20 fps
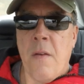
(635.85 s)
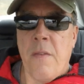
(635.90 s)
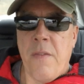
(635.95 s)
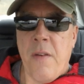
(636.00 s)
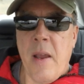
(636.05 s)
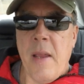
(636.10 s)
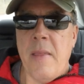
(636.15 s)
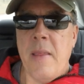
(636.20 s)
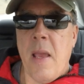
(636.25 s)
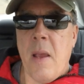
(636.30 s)

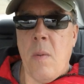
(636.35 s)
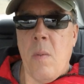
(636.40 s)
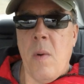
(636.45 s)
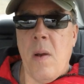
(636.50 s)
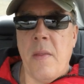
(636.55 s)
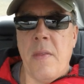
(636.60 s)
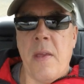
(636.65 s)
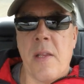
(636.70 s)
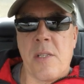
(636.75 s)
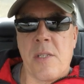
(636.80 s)
Find that
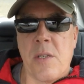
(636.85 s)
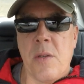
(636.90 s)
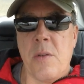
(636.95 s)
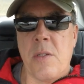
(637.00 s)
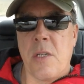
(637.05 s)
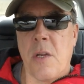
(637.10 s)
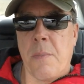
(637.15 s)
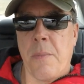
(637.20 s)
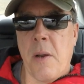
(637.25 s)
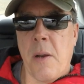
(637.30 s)
one that
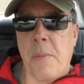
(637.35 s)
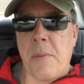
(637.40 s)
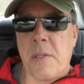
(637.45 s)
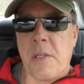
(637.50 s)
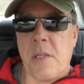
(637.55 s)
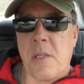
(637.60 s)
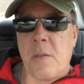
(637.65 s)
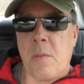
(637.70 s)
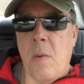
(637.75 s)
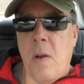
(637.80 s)
suits your
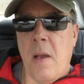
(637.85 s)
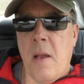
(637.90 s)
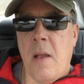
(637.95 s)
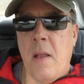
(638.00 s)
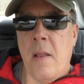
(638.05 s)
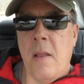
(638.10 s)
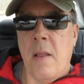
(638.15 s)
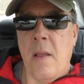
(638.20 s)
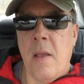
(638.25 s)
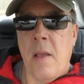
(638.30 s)
purpose as
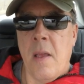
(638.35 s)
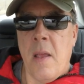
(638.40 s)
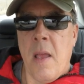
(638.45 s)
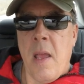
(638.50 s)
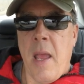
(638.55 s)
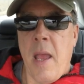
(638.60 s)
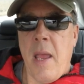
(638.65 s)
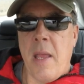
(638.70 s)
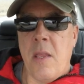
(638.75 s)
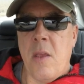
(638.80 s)
well,
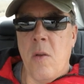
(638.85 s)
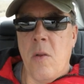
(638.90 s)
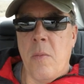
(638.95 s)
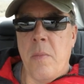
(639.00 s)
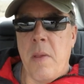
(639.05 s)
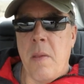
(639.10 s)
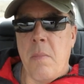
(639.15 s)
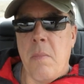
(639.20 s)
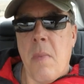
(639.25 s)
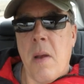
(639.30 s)
and you will
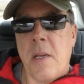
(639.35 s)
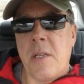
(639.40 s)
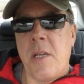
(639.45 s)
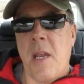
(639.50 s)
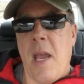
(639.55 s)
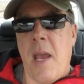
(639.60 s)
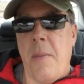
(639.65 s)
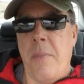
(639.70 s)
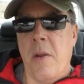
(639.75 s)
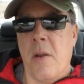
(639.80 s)
be much
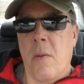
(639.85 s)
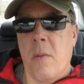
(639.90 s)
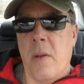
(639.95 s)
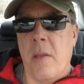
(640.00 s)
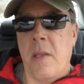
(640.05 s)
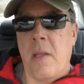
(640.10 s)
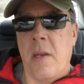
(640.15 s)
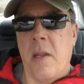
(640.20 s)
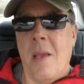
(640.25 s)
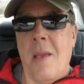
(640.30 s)
happier
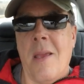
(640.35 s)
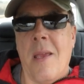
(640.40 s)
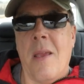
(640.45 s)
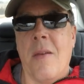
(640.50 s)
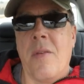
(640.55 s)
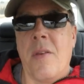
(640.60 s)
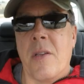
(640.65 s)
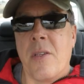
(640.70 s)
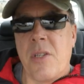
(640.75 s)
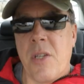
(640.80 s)
with it
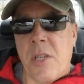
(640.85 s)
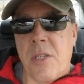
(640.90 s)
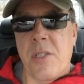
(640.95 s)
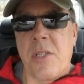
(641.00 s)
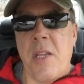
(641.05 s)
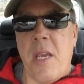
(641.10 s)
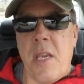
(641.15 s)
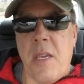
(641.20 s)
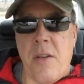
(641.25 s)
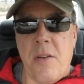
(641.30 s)
if you just
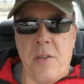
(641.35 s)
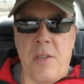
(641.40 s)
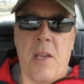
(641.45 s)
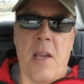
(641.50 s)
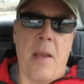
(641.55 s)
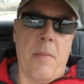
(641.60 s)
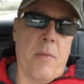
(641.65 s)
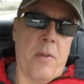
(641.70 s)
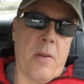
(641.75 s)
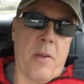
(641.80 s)
take your
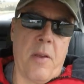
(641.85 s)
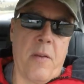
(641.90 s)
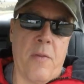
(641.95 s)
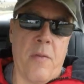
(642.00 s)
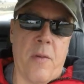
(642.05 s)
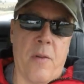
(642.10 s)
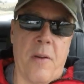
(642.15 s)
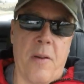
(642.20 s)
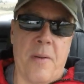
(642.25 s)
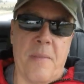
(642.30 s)
time looking
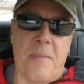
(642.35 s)
for it.